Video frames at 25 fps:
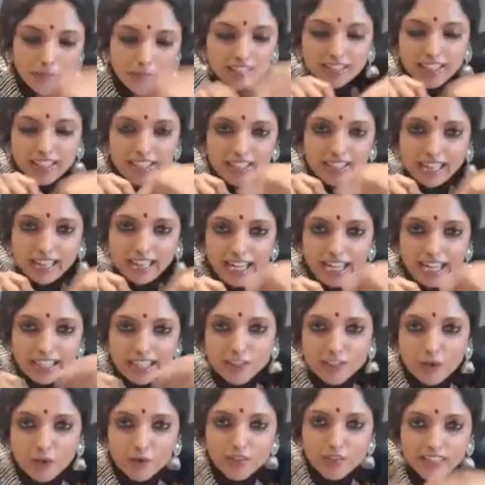tie it on
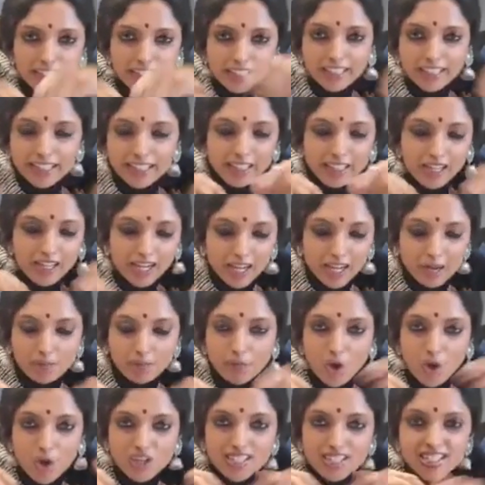the
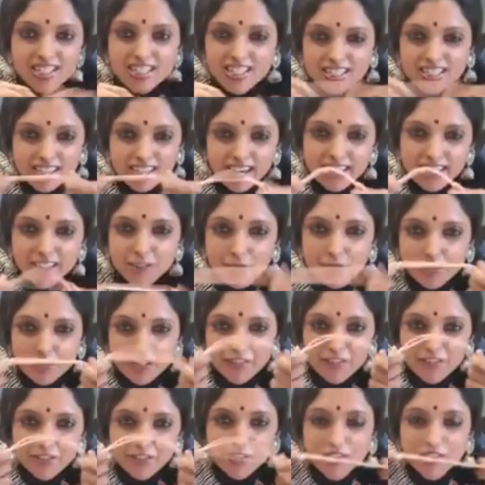boxes, right, to give you.
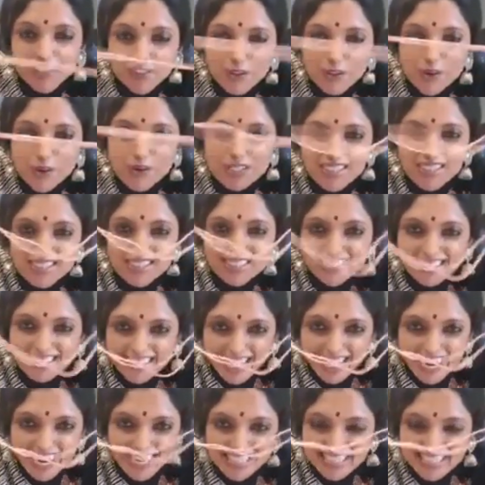Those are the
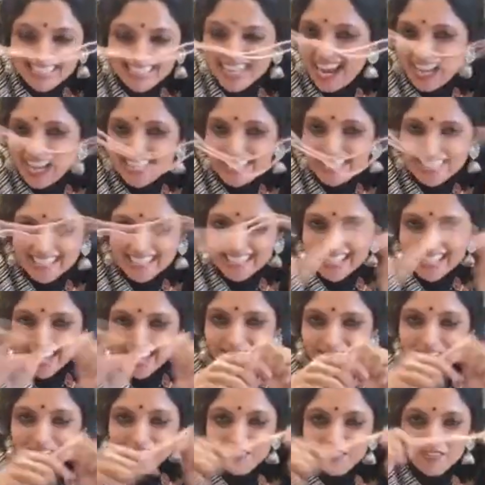threads. I save them
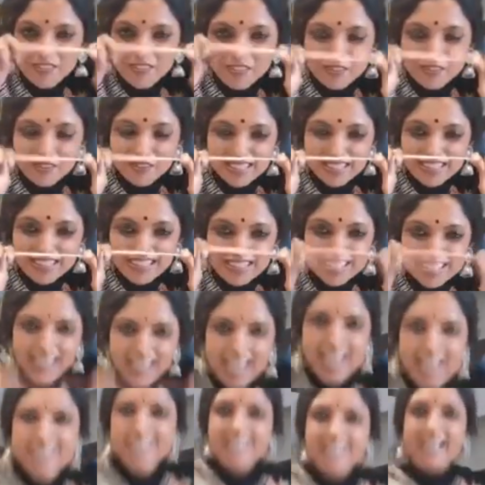for my
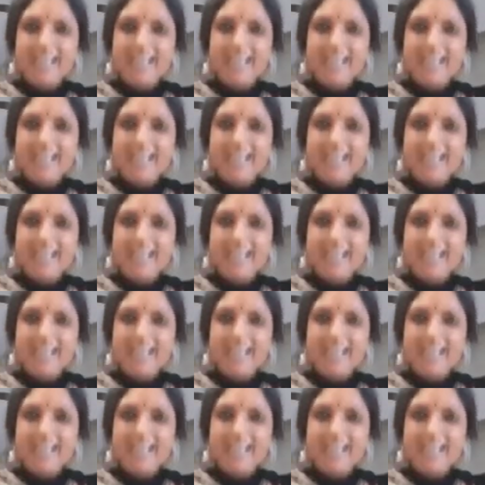sari